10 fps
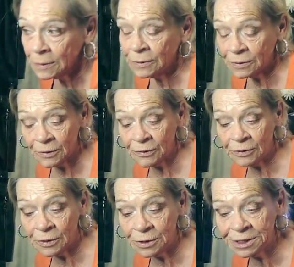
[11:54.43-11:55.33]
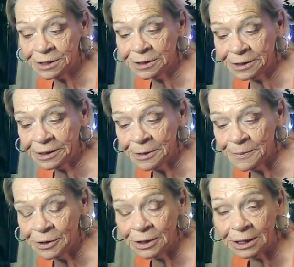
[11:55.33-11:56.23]
So of course they're going to come
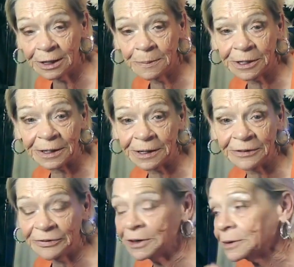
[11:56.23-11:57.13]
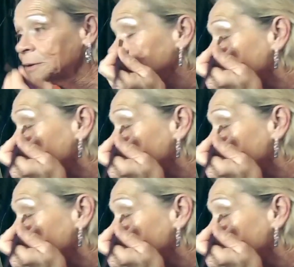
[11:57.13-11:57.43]
out a little bit different.